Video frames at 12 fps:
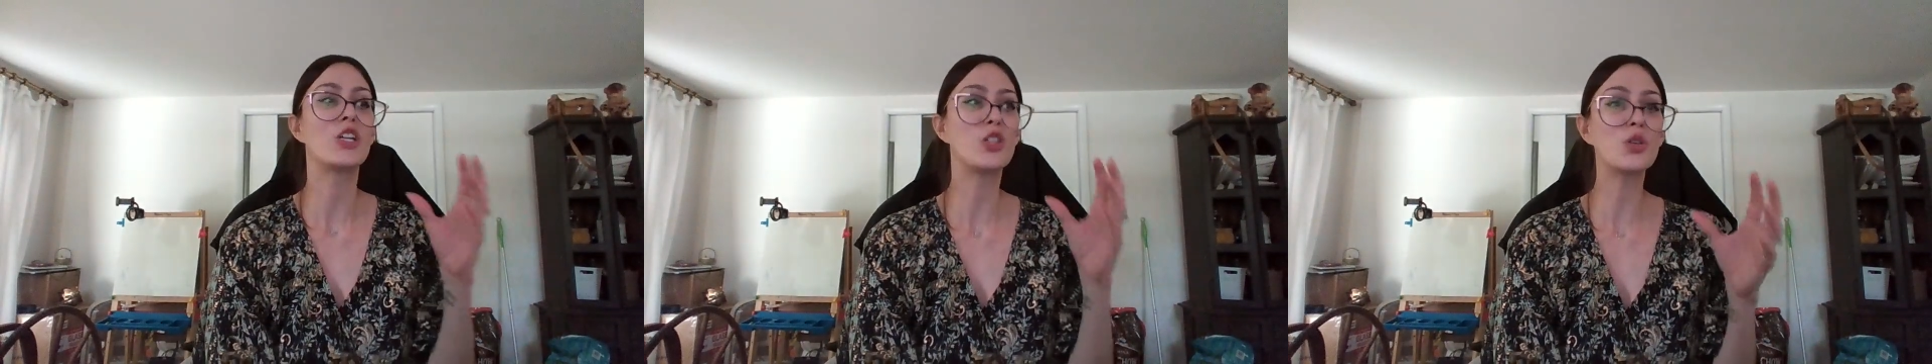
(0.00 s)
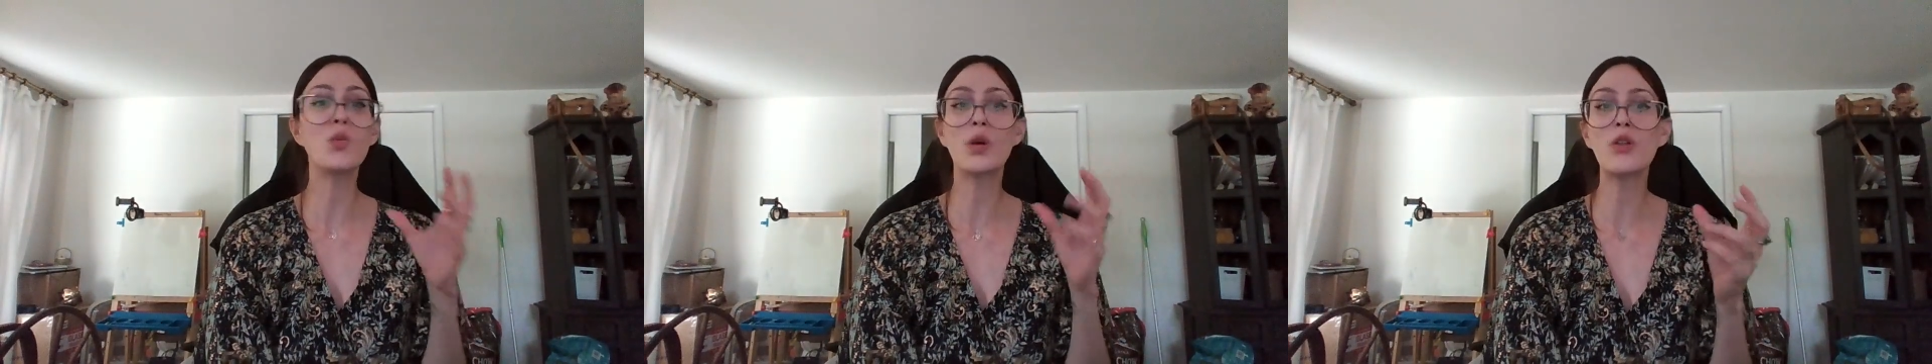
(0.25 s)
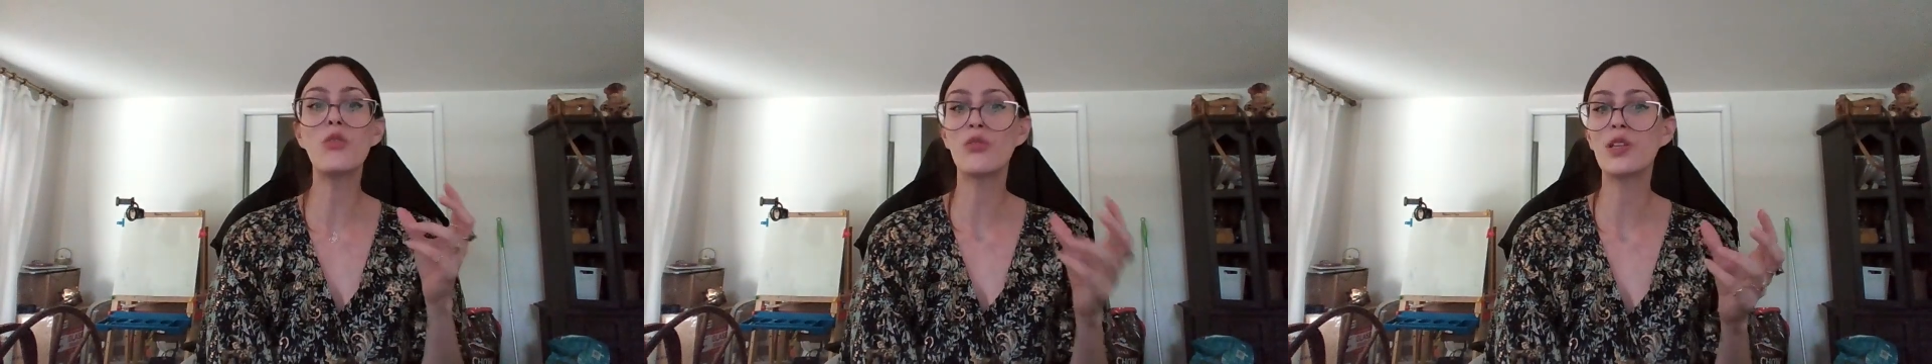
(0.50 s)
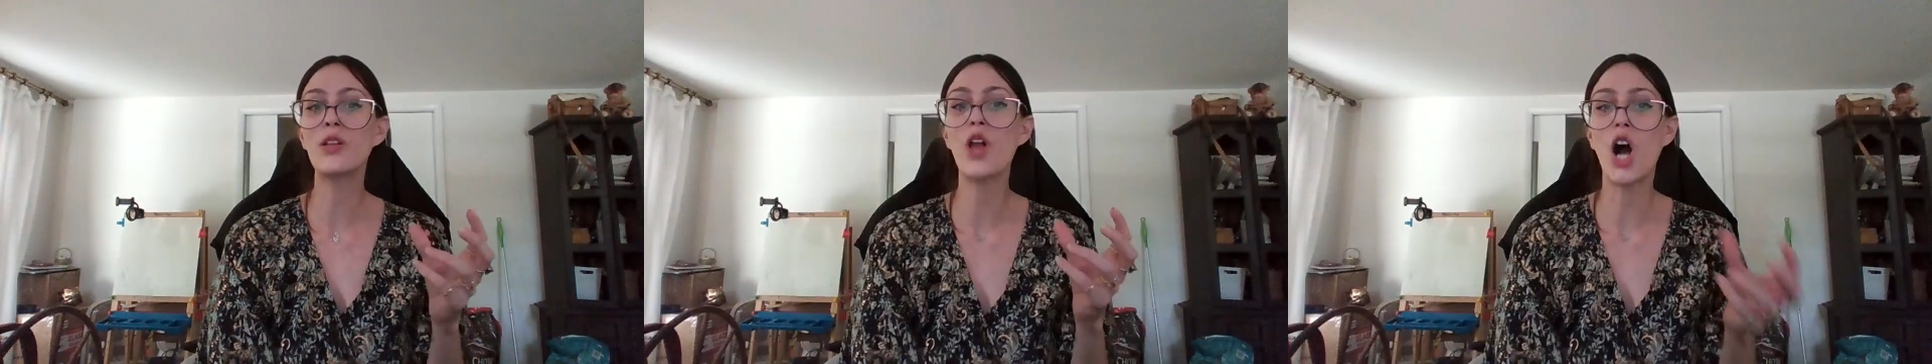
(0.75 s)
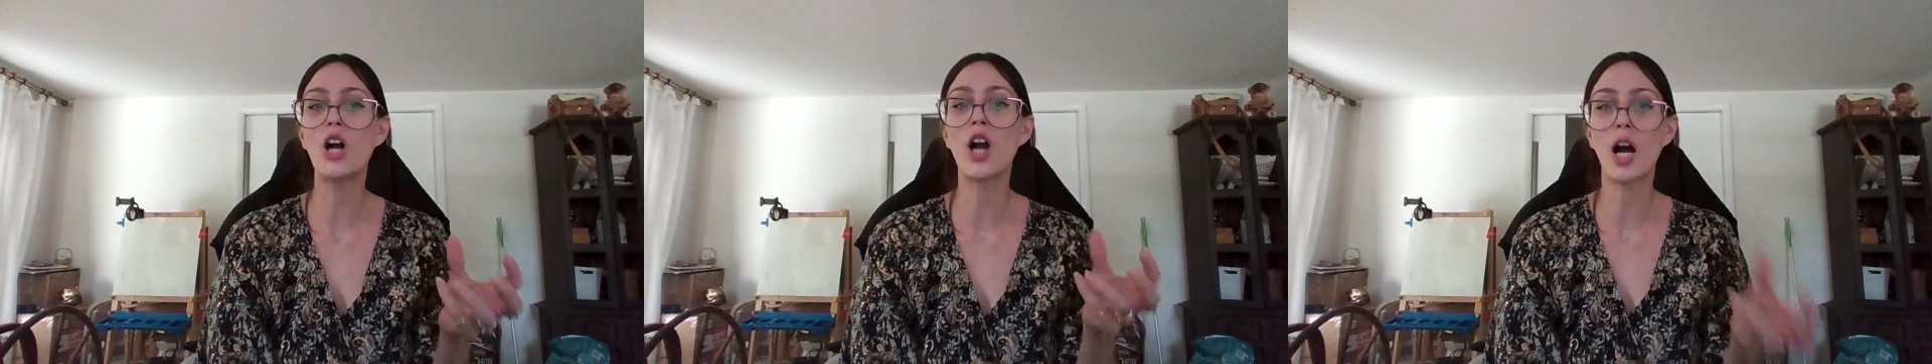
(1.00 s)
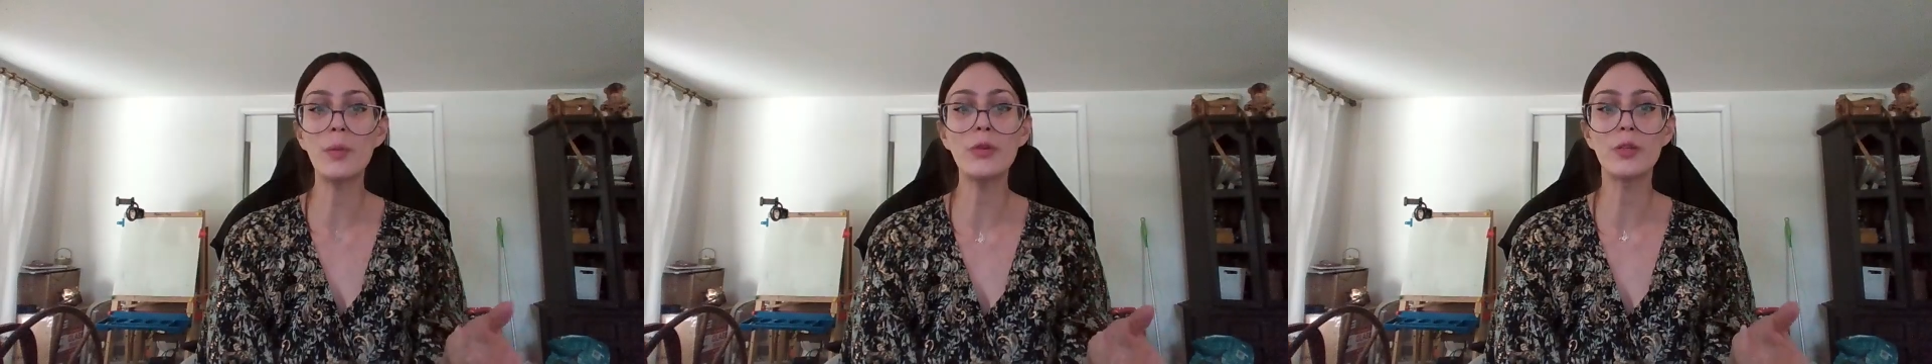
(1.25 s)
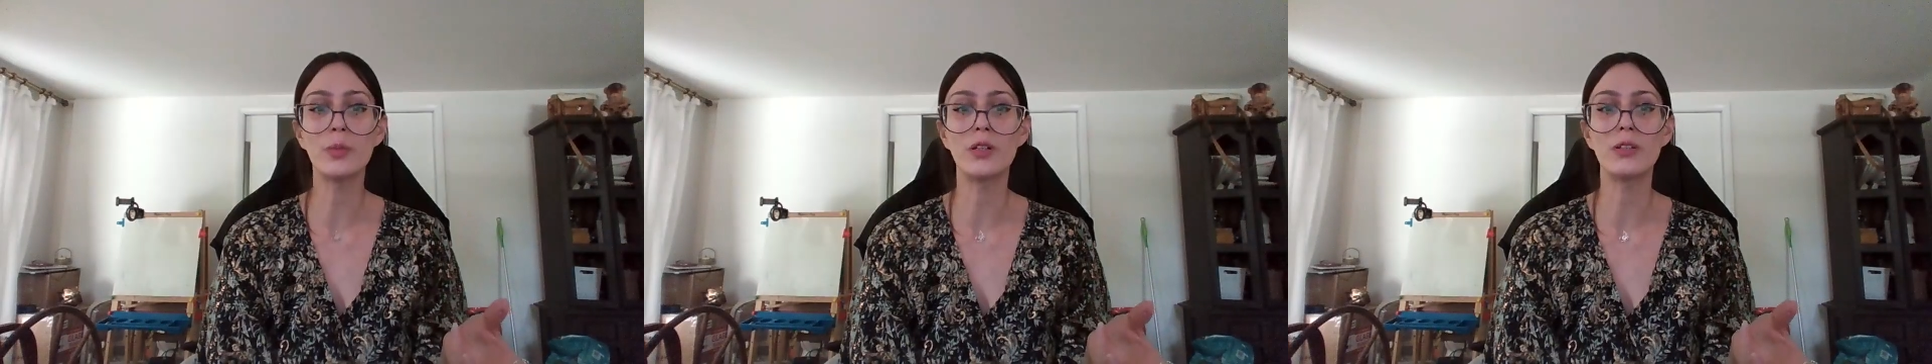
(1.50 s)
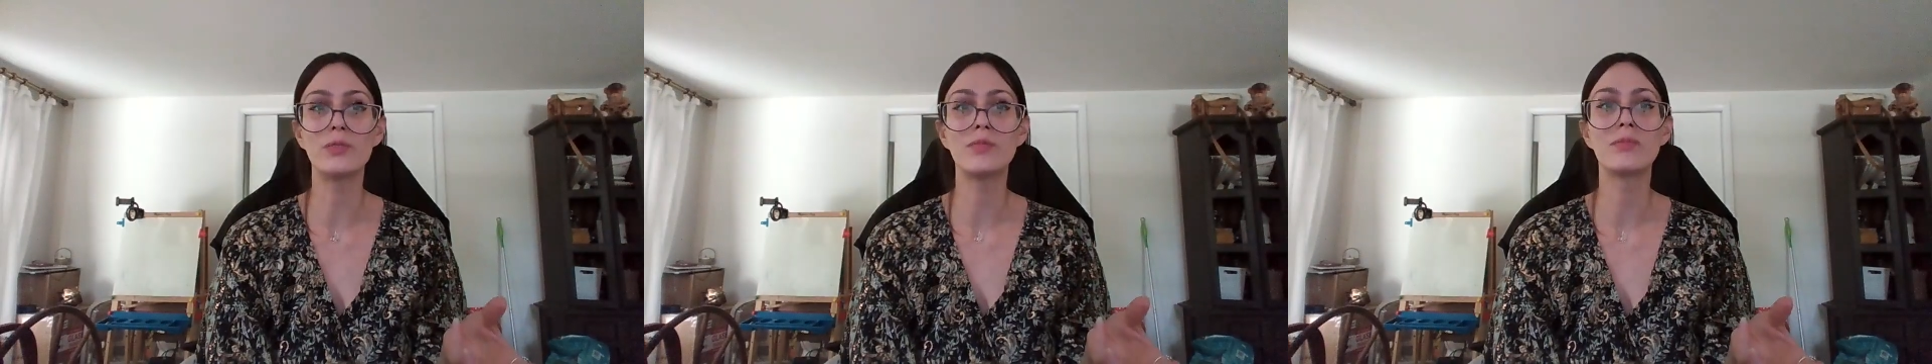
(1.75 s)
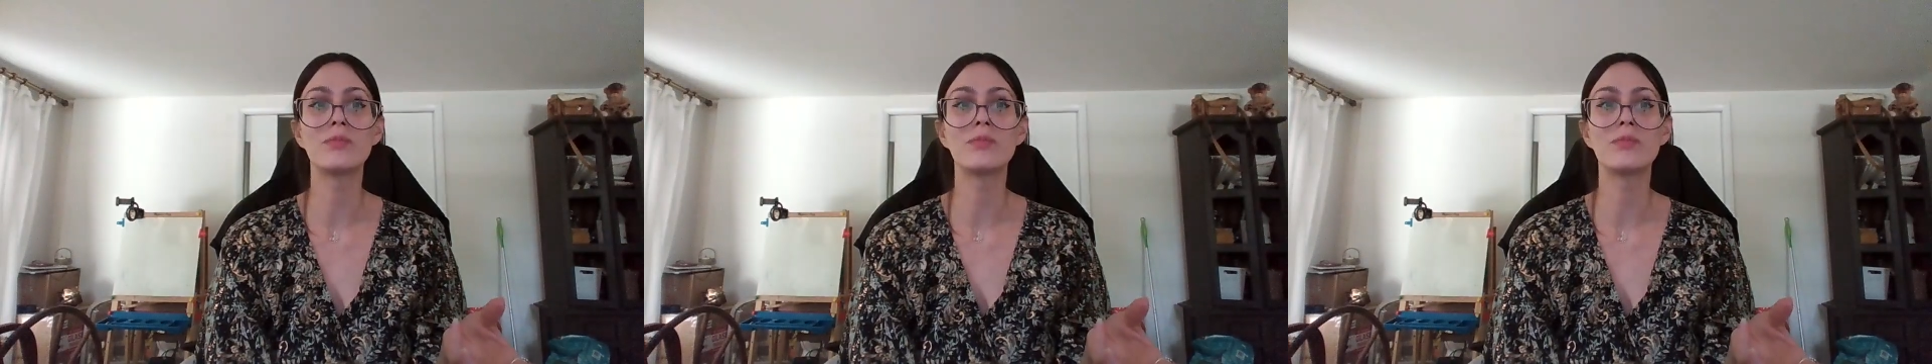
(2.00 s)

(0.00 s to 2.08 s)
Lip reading: You will feel uncomfortable.